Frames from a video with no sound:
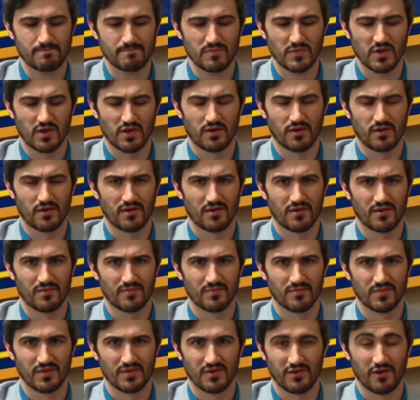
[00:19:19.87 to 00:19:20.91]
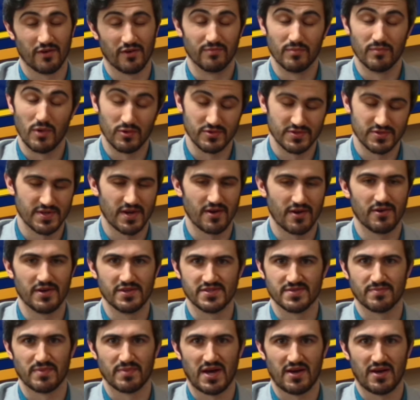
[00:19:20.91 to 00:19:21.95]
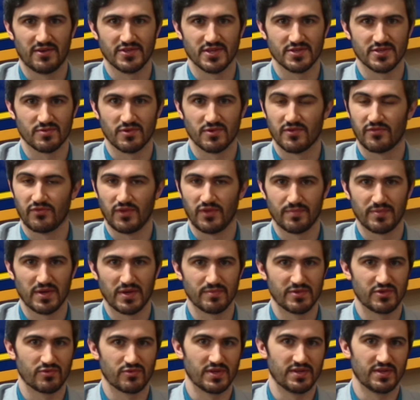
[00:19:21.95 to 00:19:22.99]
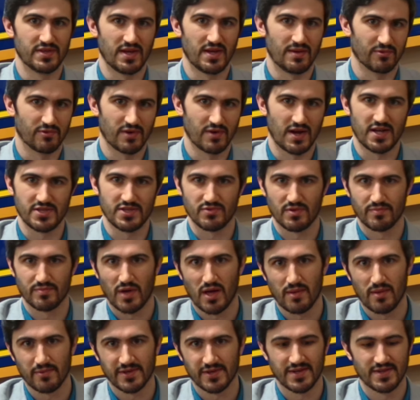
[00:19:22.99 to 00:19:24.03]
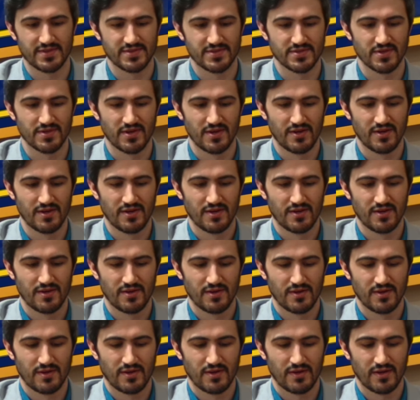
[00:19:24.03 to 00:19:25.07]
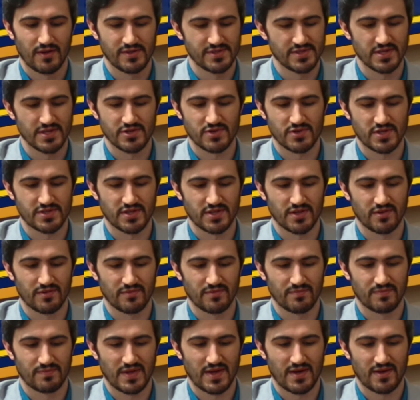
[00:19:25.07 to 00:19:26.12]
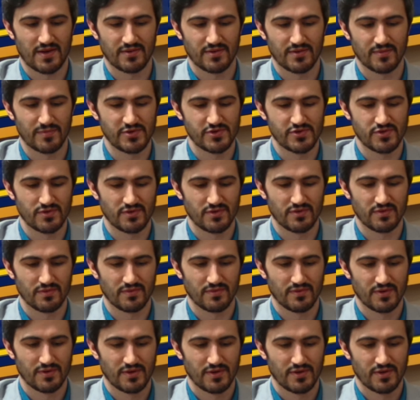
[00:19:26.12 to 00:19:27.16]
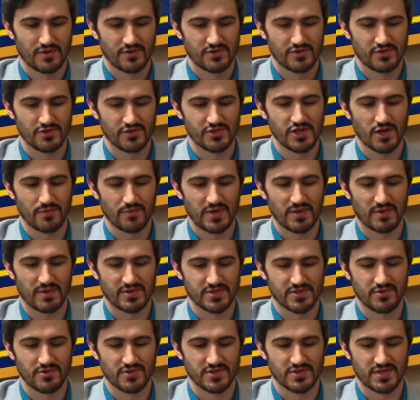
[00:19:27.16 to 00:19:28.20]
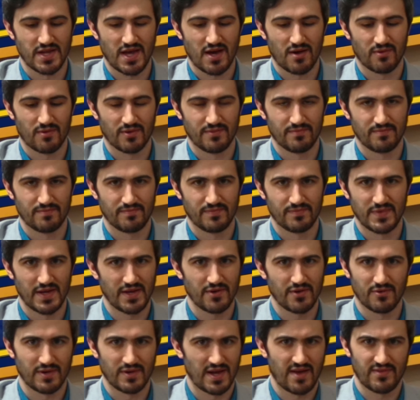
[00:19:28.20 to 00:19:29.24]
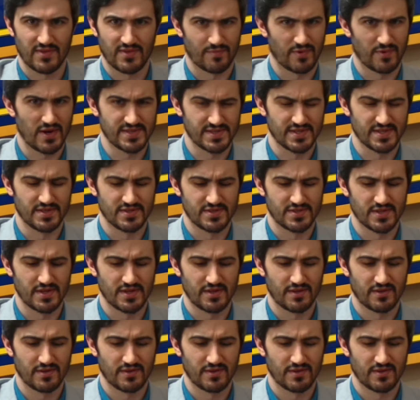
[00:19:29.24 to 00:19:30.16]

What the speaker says: of most areas of politics where you're flipping between Democrats and Republicans. And it's interesting that the GOP wants to do this now and they don't have the presidency.